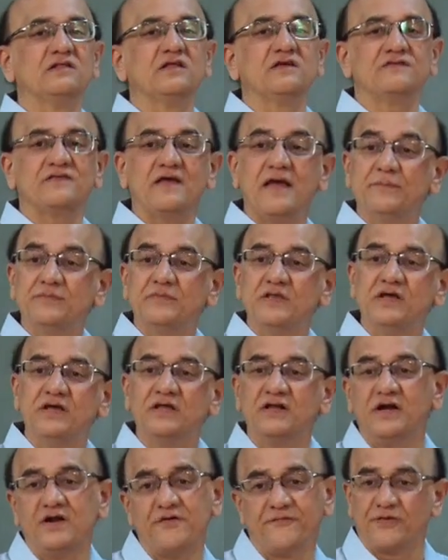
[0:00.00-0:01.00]
the same thing in
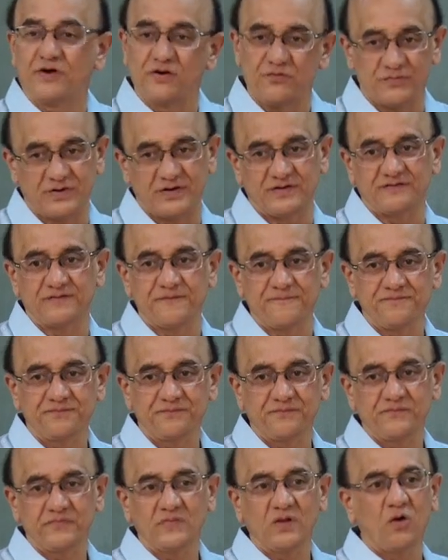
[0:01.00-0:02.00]
a different words.
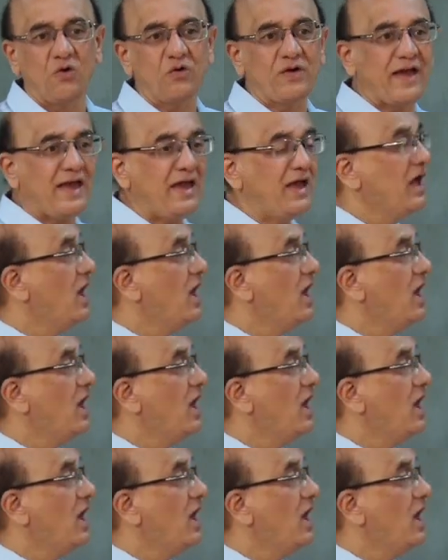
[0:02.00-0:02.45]
Okay.